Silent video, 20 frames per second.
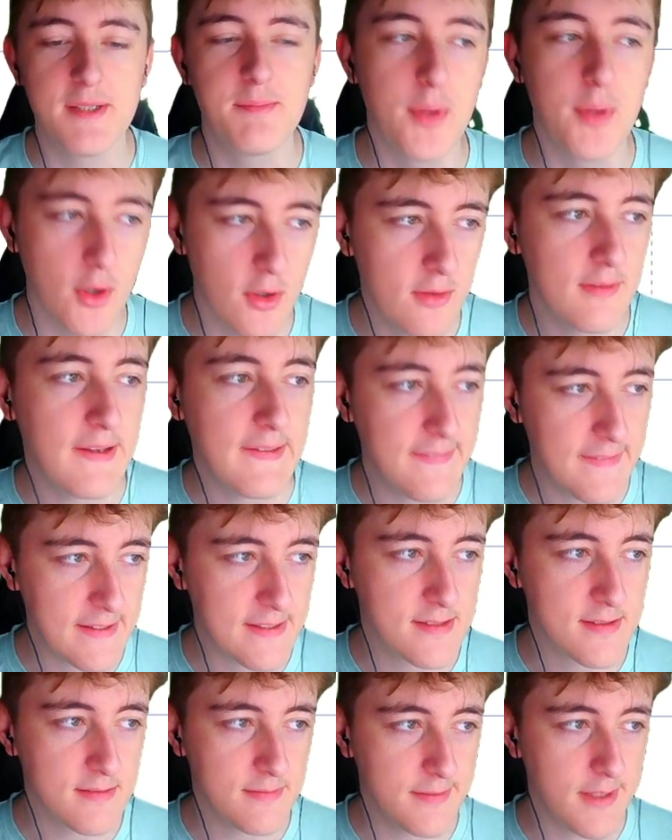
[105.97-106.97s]
But in
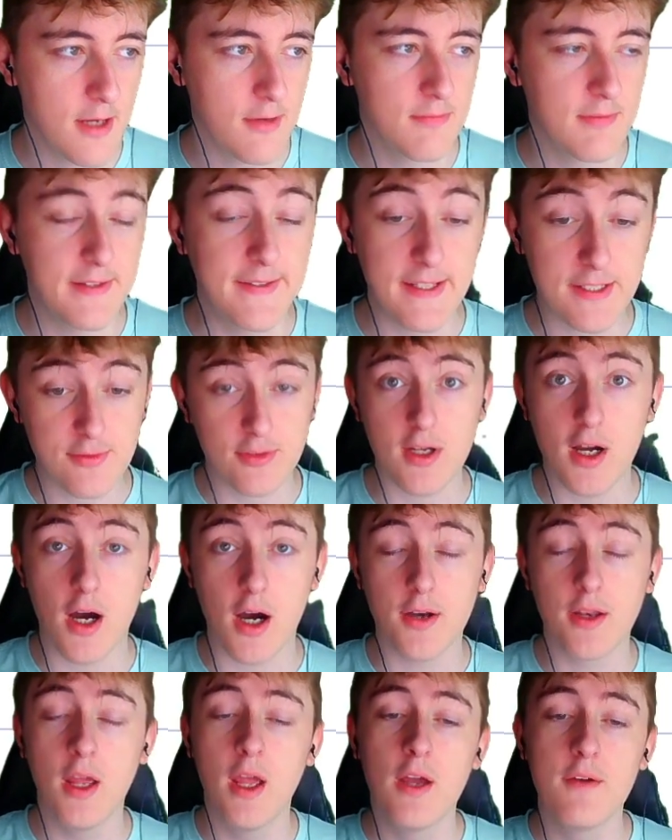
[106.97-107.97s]
this, in this
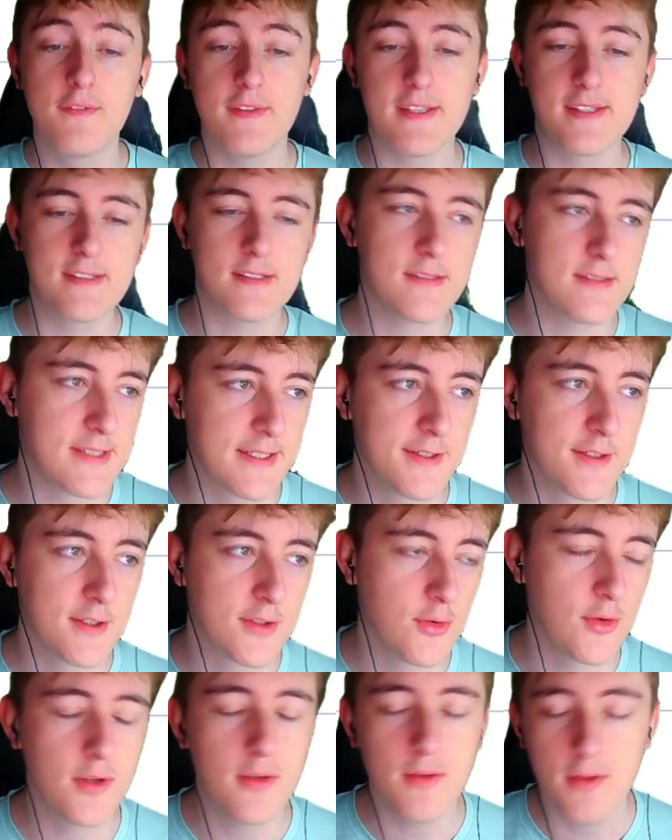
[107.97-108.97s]
regard, for this singular
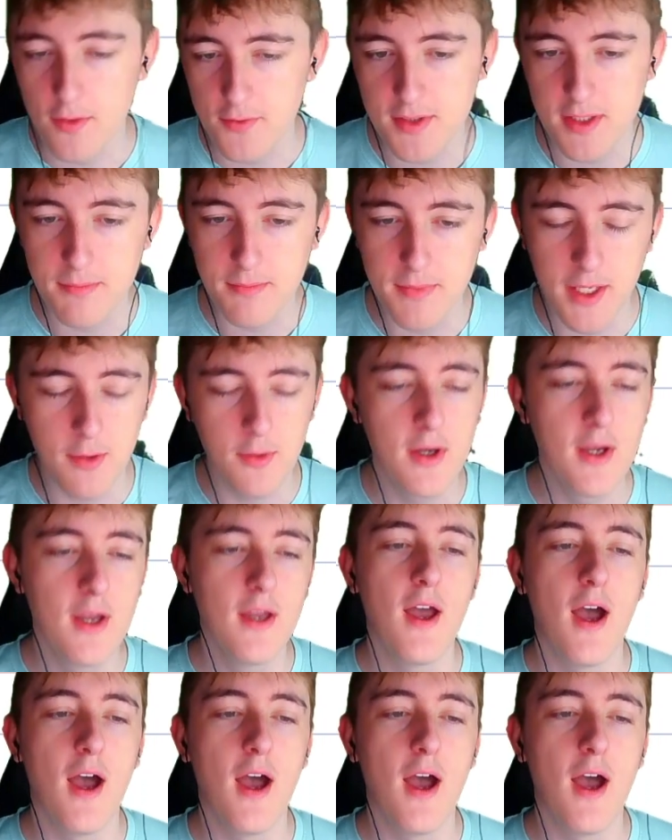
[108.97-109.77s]
coin, obviously MEW,